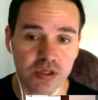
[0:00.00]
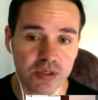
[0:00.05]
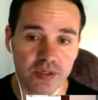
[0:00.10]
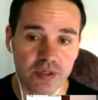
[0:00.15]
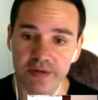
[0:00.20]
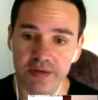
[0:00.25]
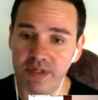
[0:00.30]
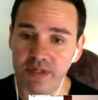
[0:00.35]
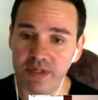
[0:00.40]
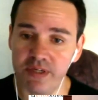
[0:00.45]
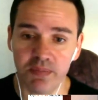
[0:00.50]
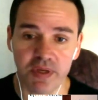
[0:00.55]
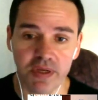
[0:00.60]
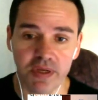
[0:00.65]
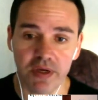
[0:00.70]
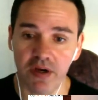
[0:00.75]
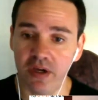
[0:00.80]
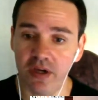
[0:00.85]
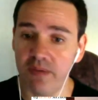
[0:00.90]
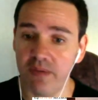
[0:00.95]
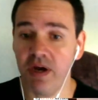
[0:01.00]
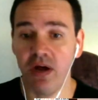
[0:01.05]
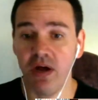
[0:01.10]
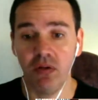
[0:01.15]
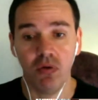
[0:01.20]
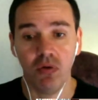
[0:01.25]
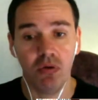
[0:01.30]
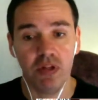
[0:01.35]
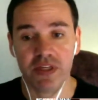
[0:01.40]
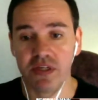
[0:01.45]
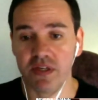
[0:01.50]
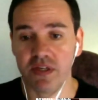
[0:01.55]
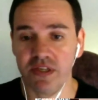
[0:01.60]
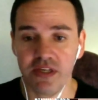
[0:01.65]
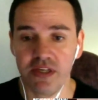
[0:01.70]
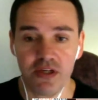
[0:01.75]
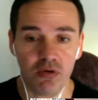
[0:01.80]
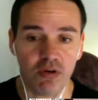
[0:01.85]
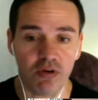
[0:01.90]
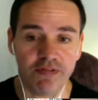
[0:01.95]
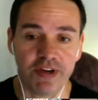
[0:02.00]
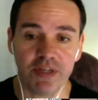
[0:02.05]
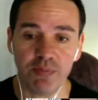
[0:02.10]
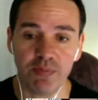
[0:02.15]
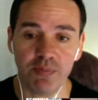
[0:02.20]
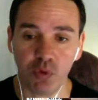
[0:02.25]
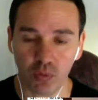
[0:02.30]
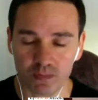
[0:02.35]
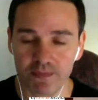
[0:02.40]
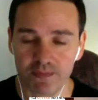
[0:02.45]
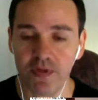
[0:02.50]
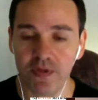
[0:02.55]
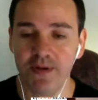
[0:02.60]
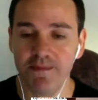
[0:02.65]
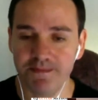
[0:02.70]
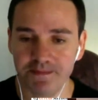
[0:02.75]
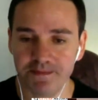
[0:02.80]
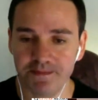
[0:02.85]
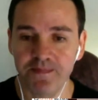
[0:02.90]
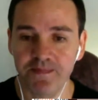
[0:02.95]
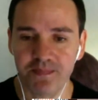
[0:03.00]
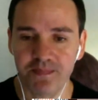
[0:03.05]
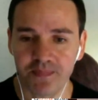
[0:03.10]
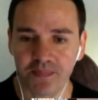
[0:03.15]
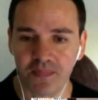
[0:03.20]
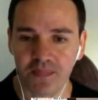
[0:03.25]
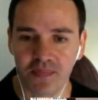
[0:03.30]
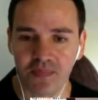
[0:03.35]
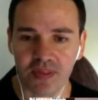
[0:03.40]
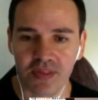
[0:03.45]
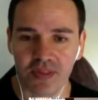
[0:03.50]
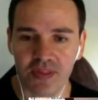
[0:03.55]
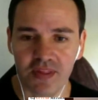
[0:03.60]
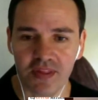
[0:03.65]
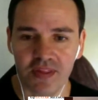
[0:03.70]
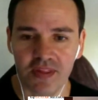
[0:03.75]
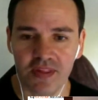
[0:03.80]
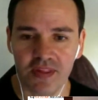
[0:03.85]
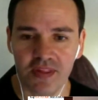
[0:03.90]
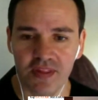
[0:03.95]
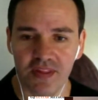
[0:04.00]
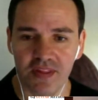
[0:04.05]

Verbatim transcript: just send me an email or let's continue on Facebook. Cool.